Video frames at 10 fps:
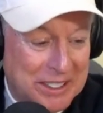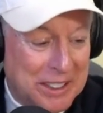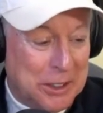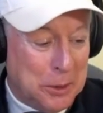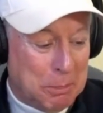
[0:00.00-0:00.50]

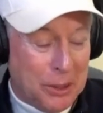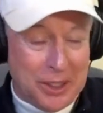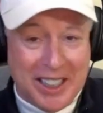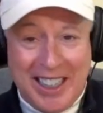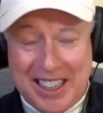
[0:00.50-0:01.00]
new
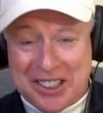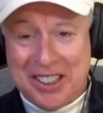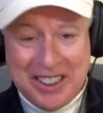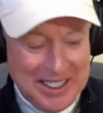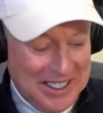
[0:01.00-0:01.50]
book, and he has
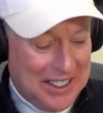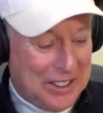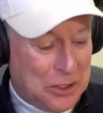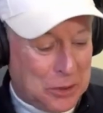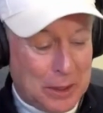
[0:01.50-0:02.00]
a
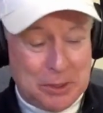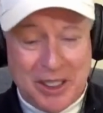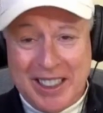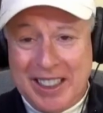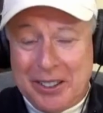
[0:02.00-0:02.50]

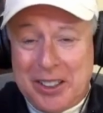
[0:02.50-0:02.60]
description in here.